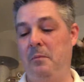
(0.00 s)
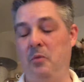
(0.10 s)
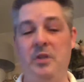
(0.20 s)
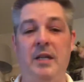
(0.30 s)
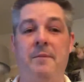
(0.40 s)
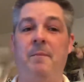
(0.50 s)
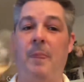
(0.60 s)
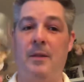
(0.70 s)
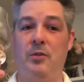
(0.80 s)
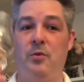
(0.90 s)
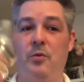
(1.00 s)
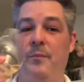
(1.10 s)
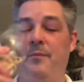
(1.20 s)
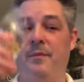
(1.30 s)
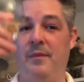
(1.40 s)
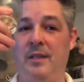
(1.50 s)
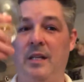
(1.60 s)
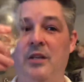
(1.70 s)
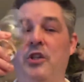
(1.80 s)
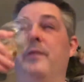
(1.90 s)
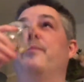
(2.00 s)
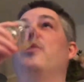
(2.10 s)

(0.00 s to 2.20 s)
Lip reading: We'll see. So, Slangy.